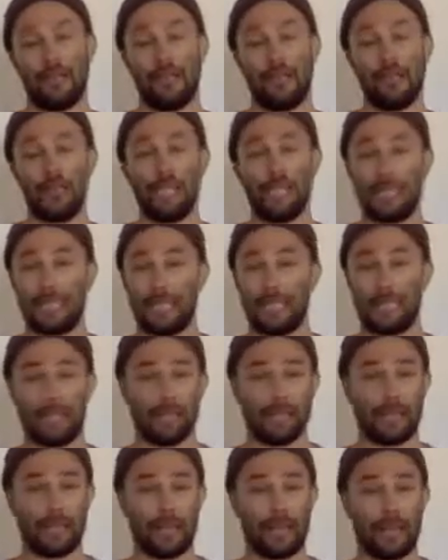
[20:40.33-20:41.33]

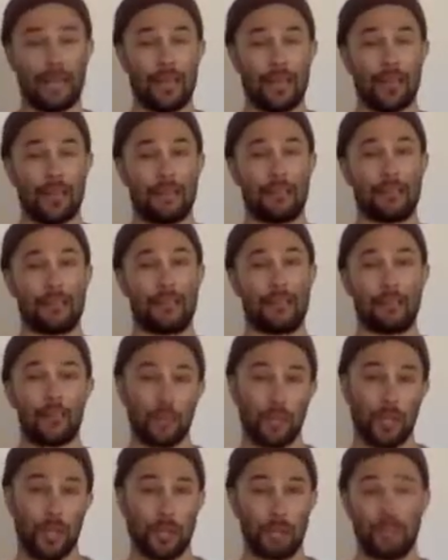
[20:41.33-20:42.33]
sit, I
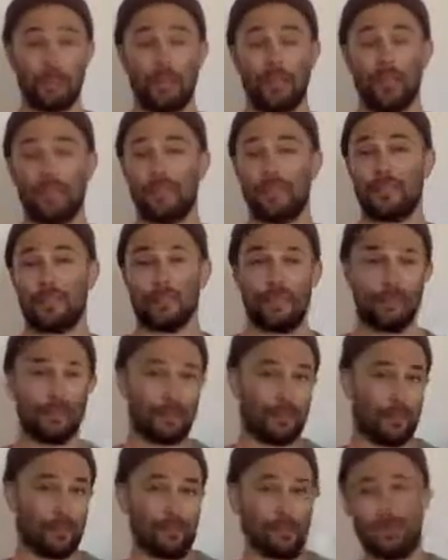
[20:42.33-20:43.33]
touch that place,
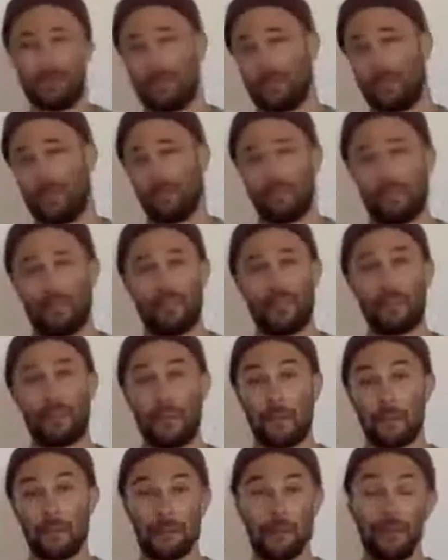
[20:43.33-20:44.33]
the sort of
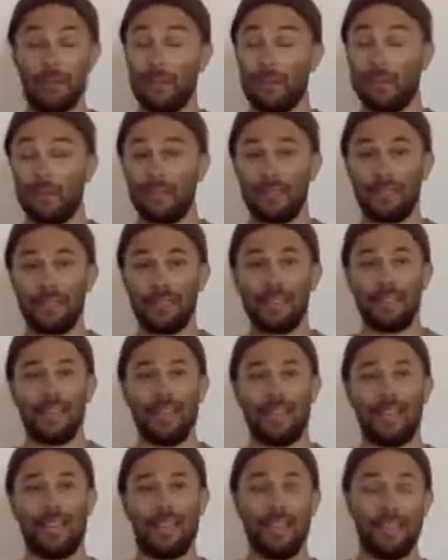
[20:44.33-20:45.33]
ephemeral,
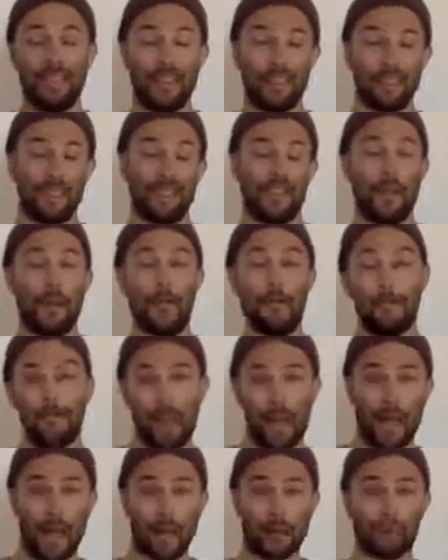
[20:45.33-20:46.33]
and then come
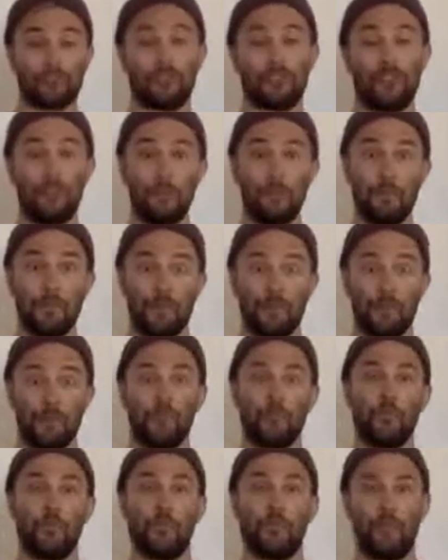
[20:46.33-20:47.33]
back from
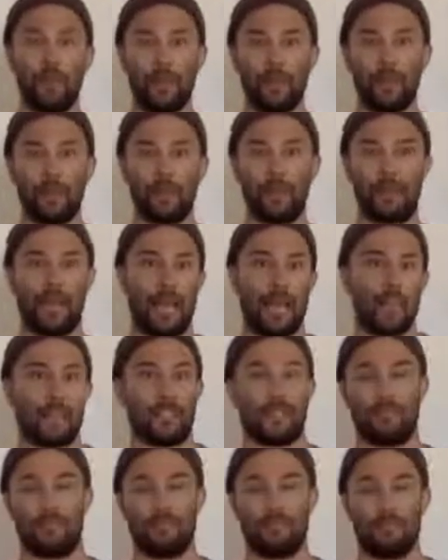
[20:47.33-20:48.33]
there with
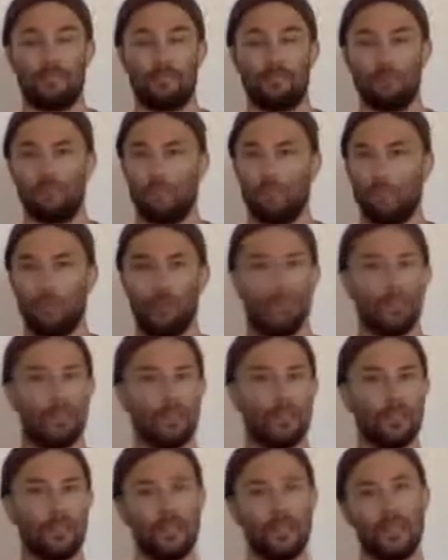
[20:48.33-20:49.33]
tasks
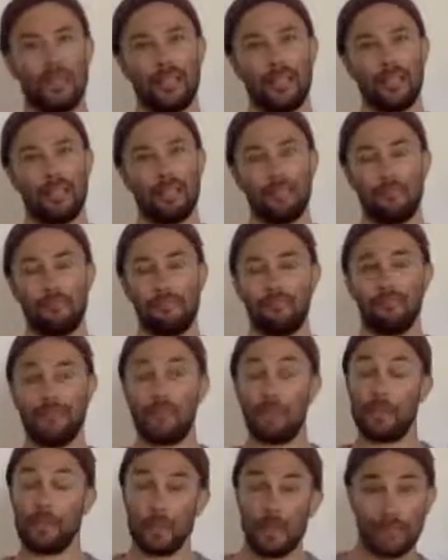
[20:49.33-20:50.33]
orientated.
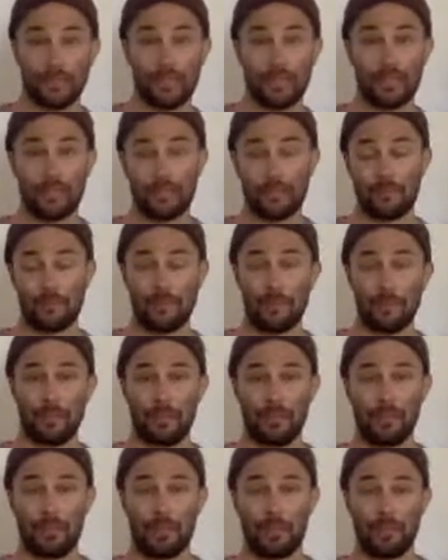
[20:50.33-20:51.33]
Maybe I've set them up
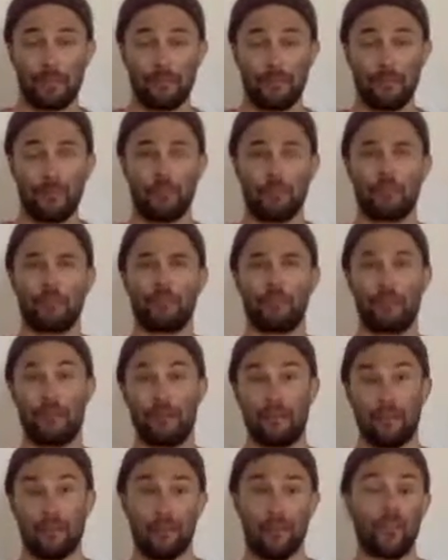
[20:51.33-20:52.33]
the night before, but
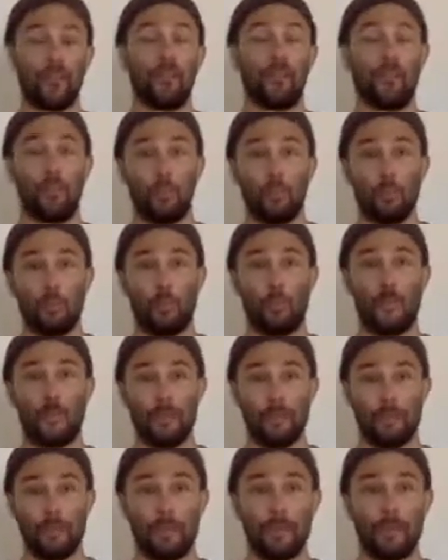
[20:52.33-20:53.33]
I've evolved them
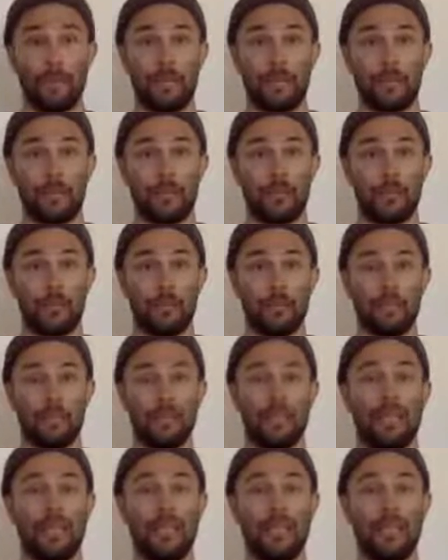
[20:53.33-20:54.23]
in my meditation